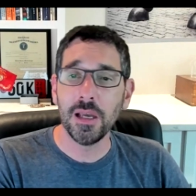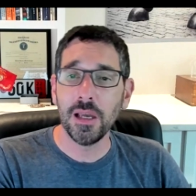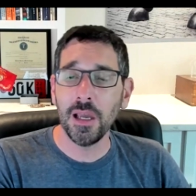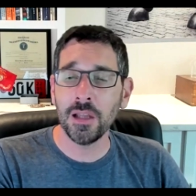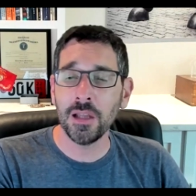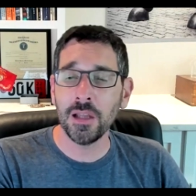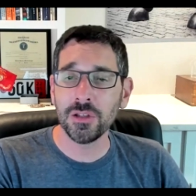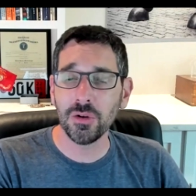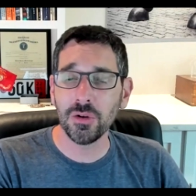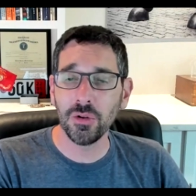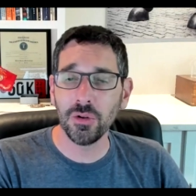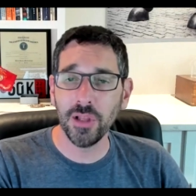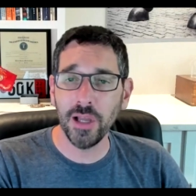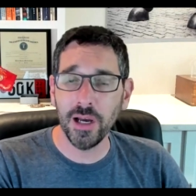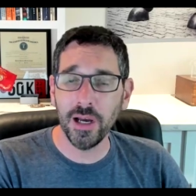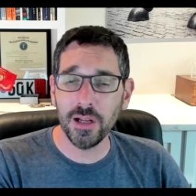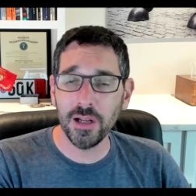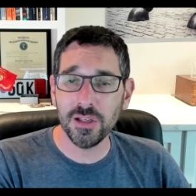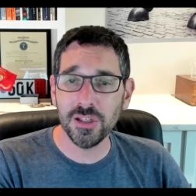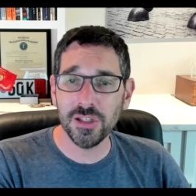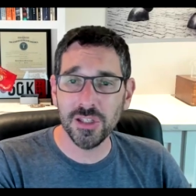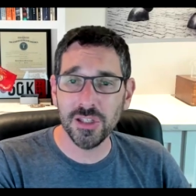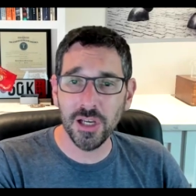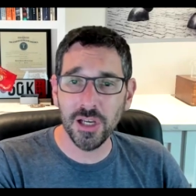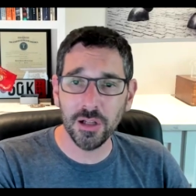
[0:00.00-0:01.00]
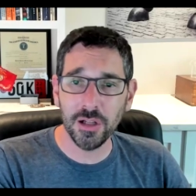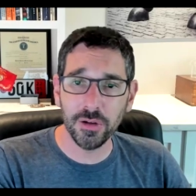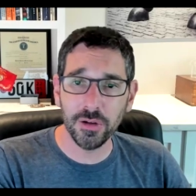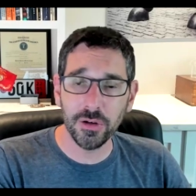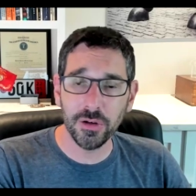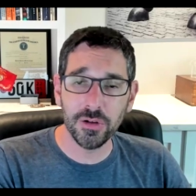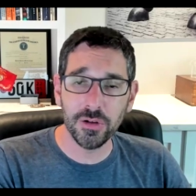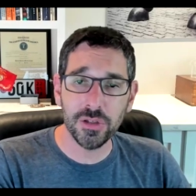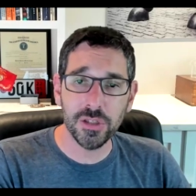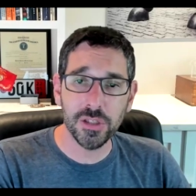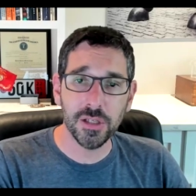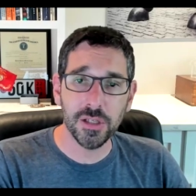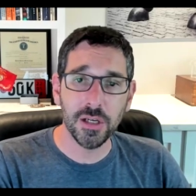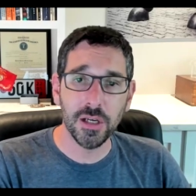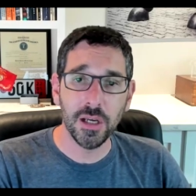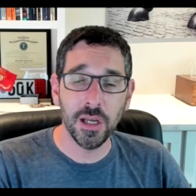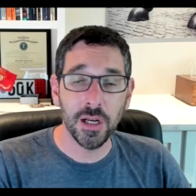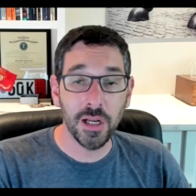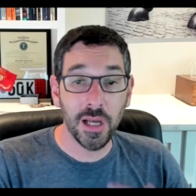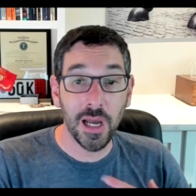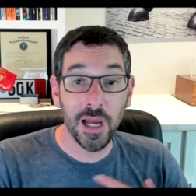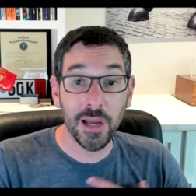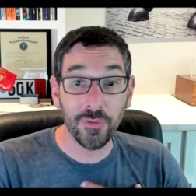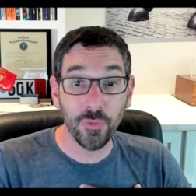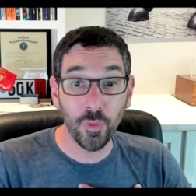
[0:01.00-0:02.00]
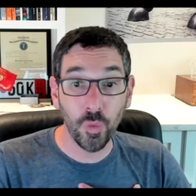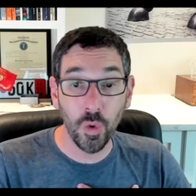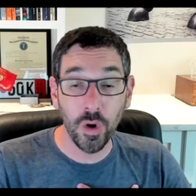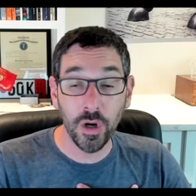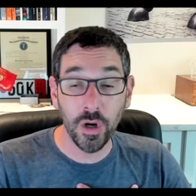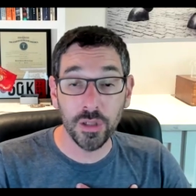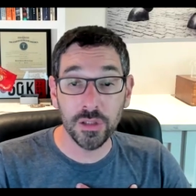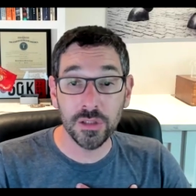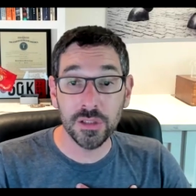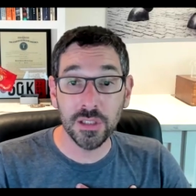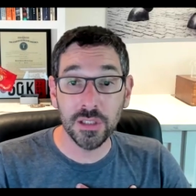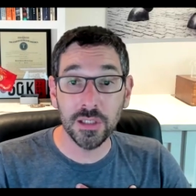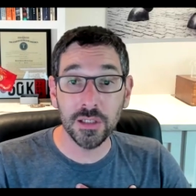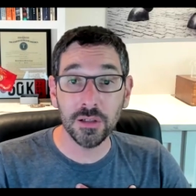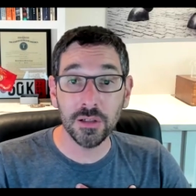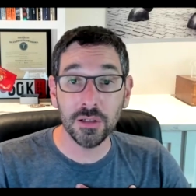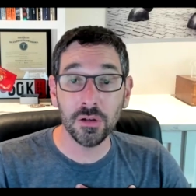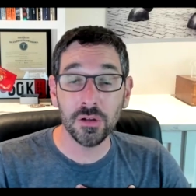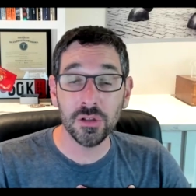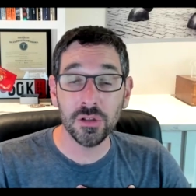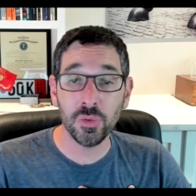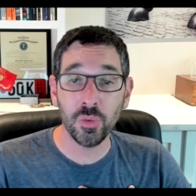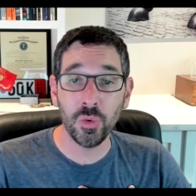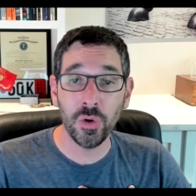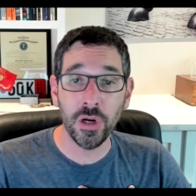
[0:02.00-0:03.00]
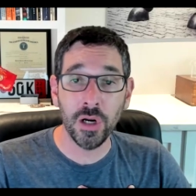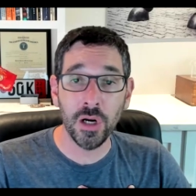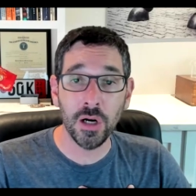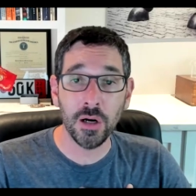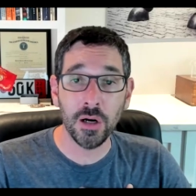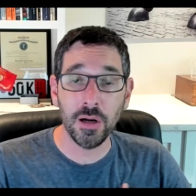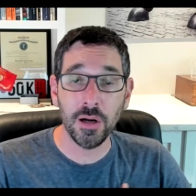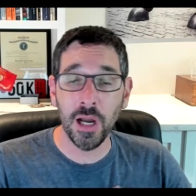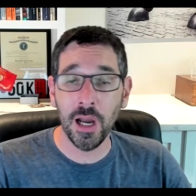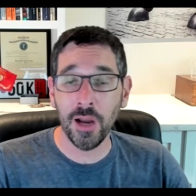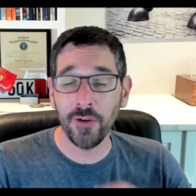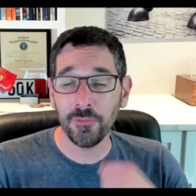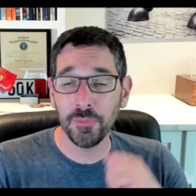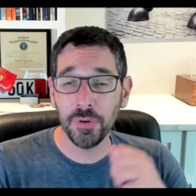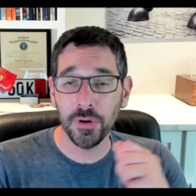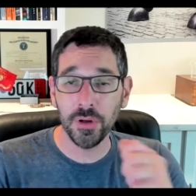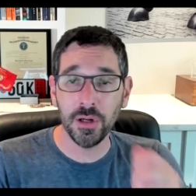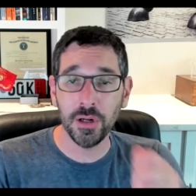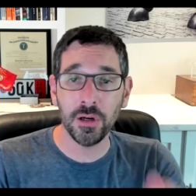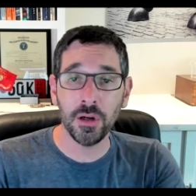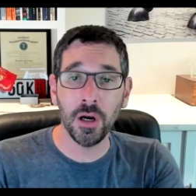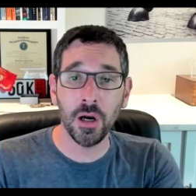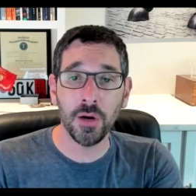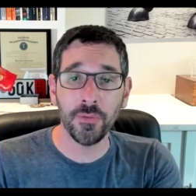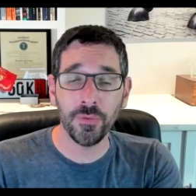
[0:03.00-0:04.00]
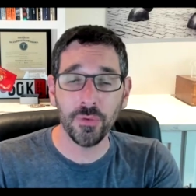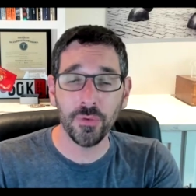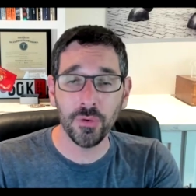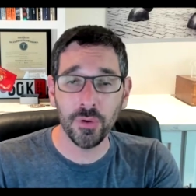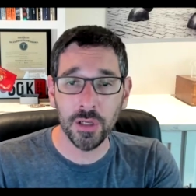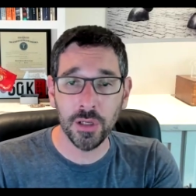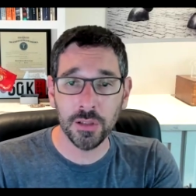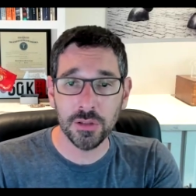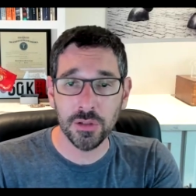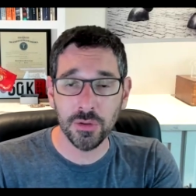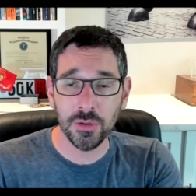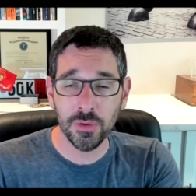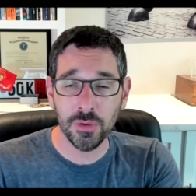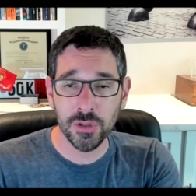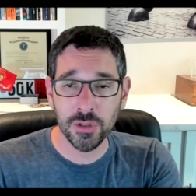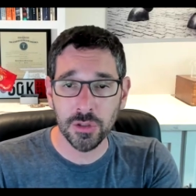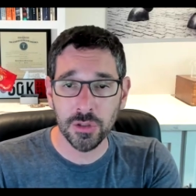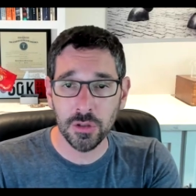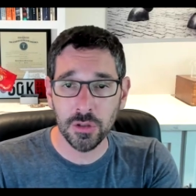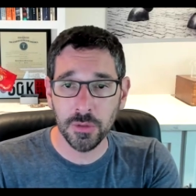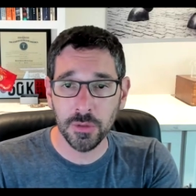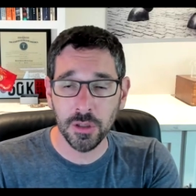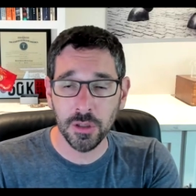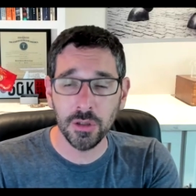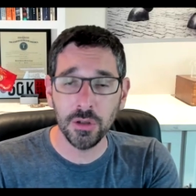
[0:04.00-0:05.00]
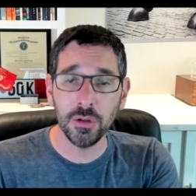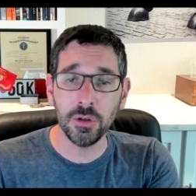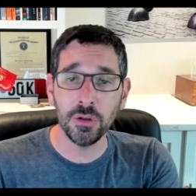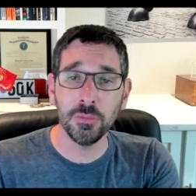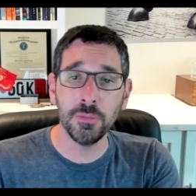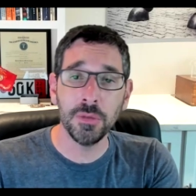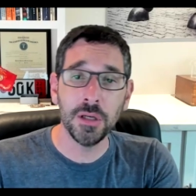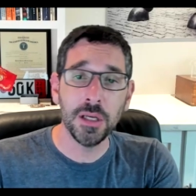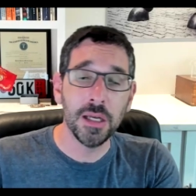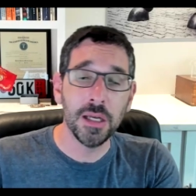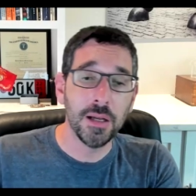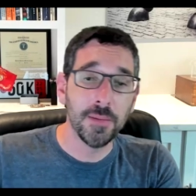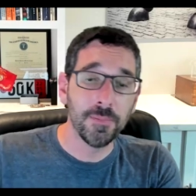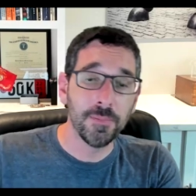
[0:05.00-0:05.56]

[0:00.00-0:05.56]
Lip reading: And so a lot of sellers, and I've won deals where I've put an offer in to assume a home,